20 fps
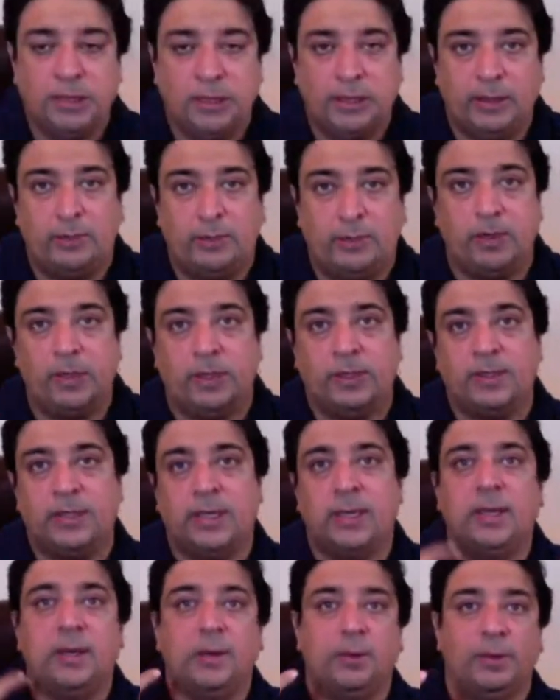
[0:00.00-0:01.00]
keywords
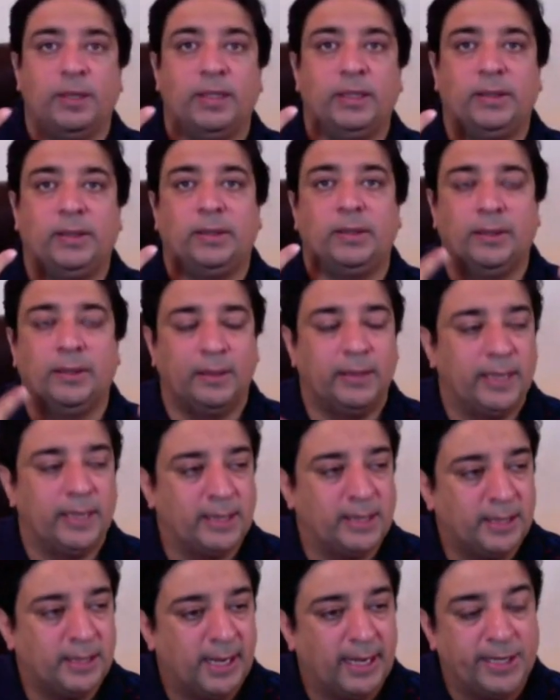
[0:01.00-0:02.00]
with
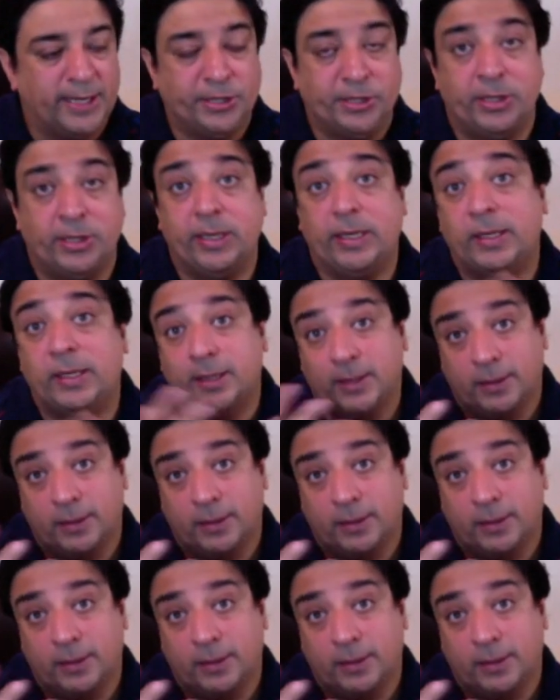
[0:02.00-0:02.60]
less SD,